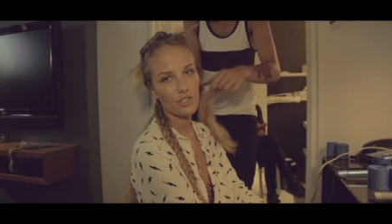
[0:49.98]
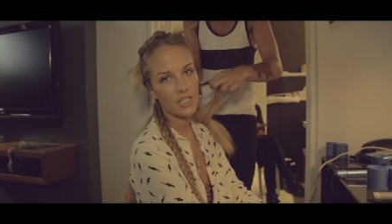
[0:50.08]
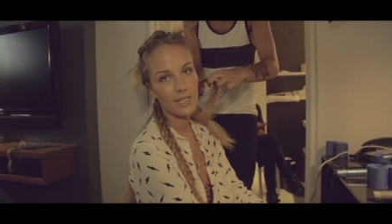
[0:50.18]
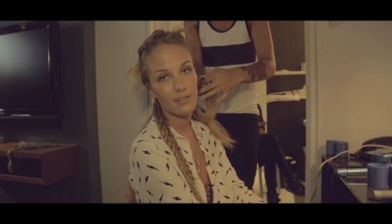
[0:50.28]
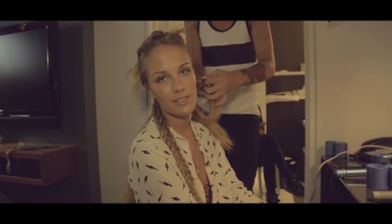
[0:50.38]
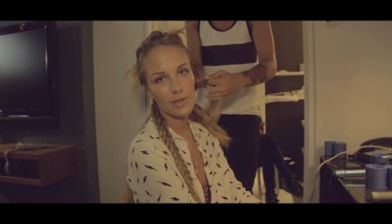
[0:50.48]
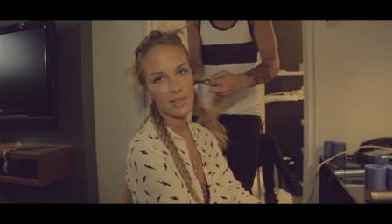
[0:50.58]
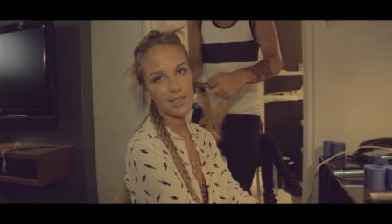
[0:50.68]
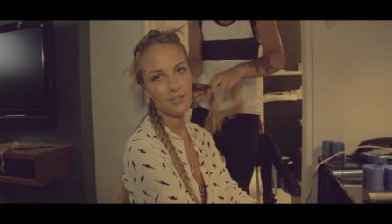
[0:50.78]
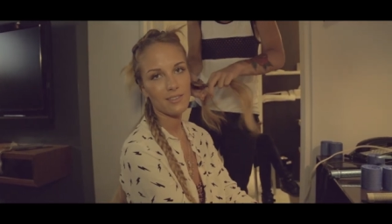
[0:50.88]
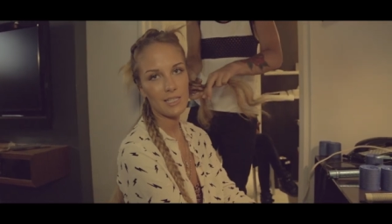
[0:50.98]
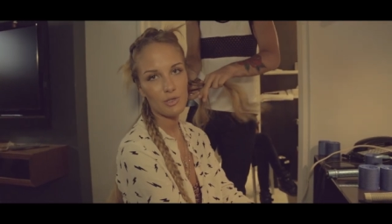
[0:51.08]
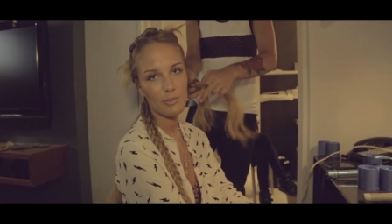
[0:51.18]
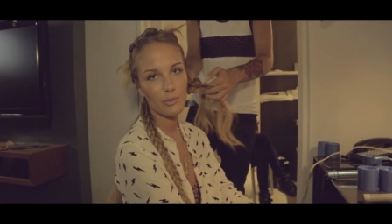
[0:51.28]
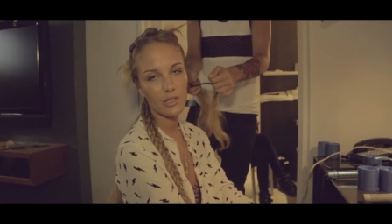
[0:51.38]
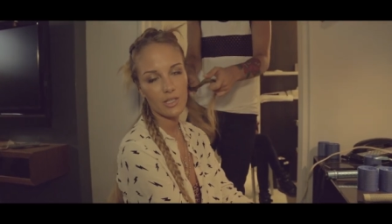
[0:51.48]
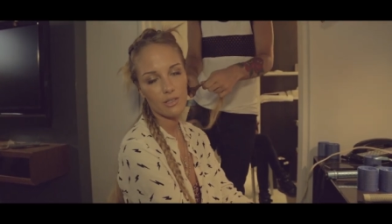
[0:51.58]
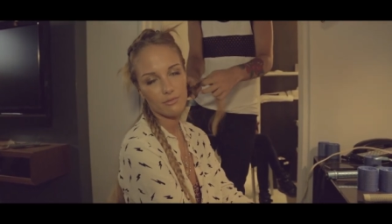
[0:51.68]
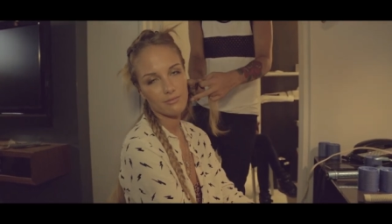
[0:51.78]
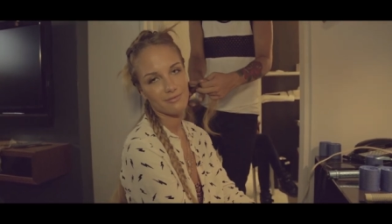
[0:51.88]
chic. So I think this will be really cute.